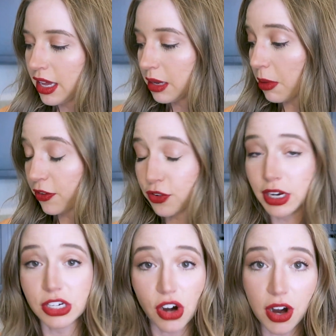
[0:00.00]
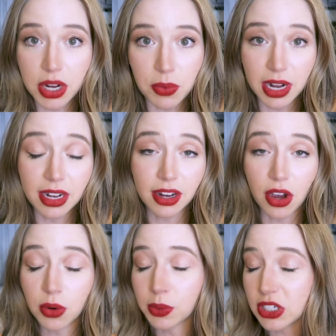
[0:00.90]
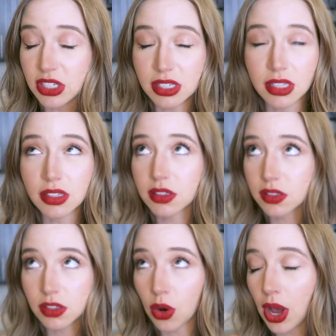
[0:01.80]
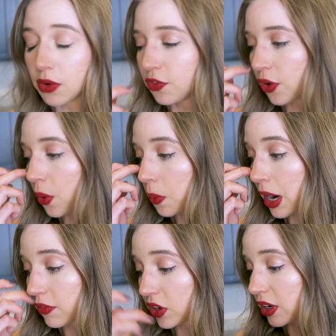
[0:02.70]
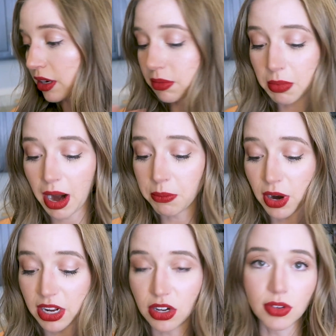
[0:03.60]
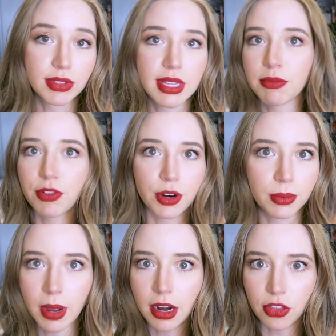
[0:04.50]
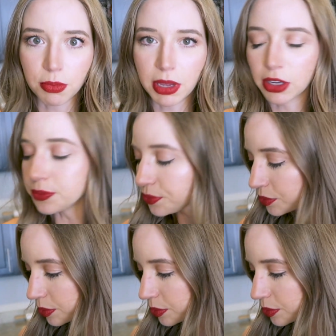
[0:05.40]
in my fridge already ready to go, which is so helpful whenever I'm ready to use them for another meal.